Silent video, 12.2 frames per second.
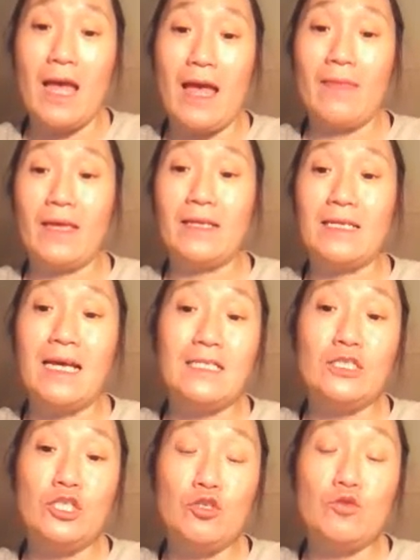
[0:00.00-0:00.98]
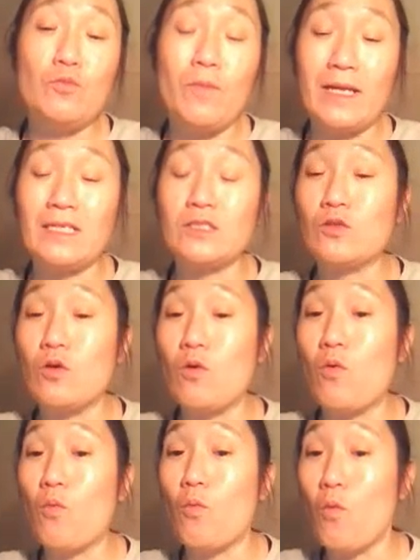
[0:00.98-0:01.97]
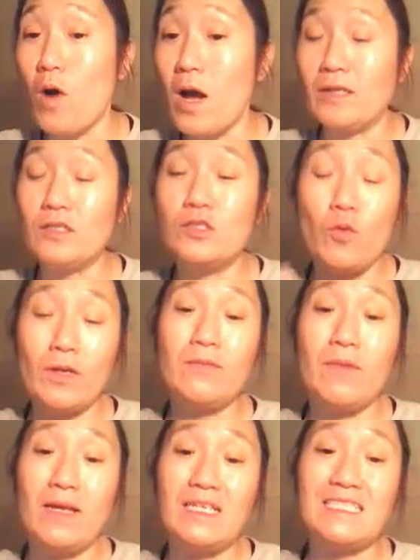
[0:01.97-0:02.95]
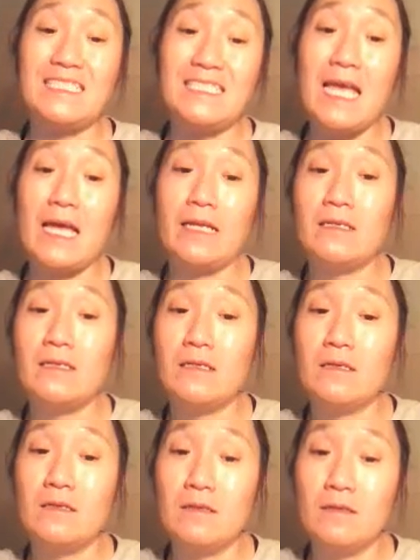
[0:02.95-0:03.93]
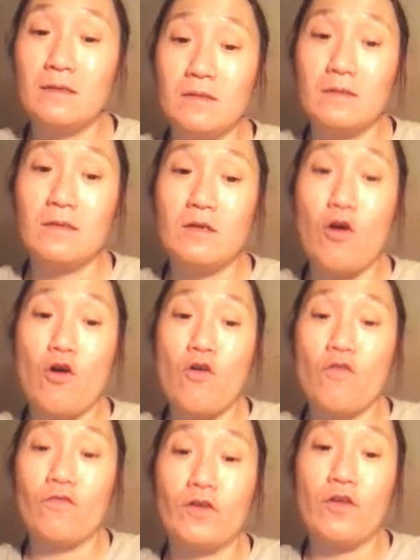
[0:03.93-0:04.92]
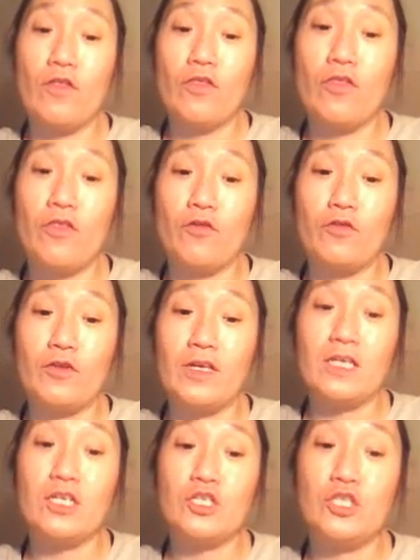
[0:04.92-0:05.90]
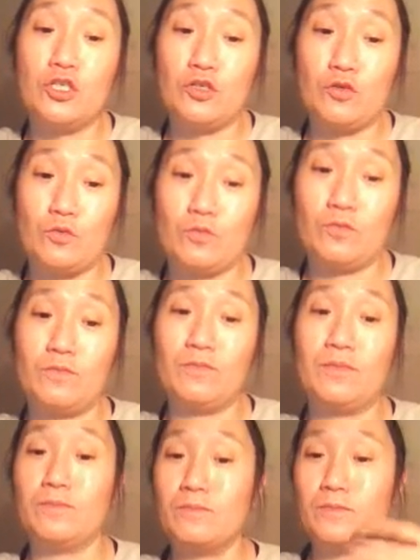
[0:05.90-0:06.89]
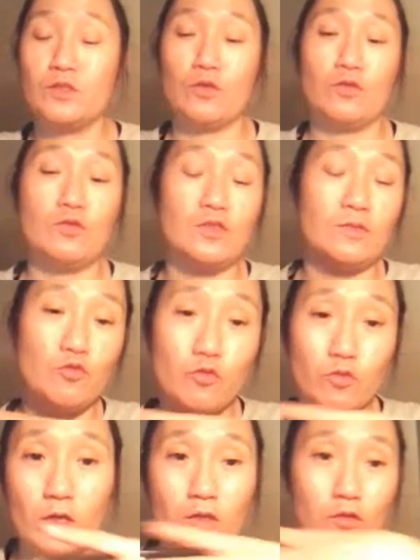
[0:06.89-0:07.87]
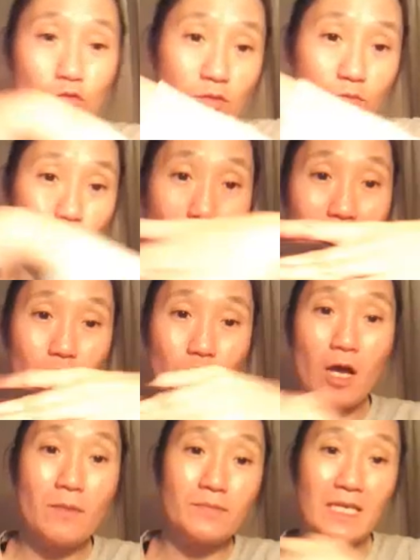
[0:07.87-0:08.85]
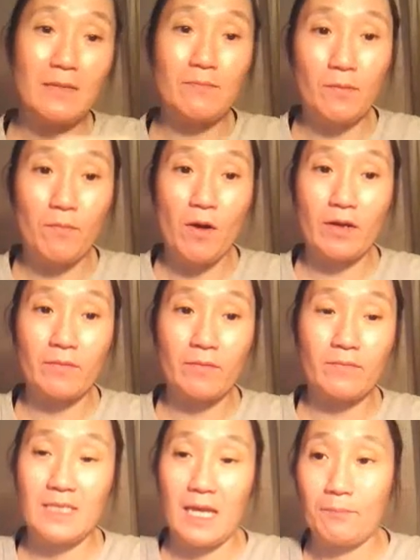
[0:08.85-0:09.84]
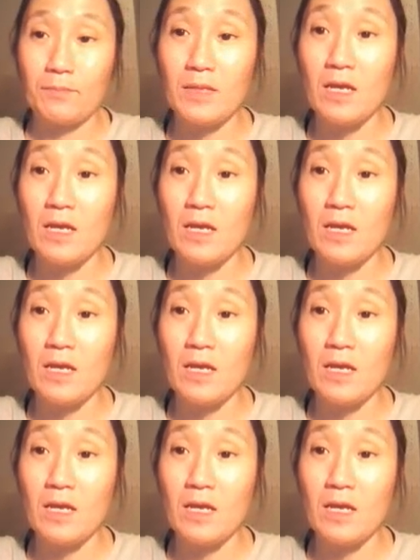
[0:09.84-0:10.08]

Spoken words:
And then 2 minus 1, 20 minus 10, over 32. So you subtract the tops, keep the bottom the same.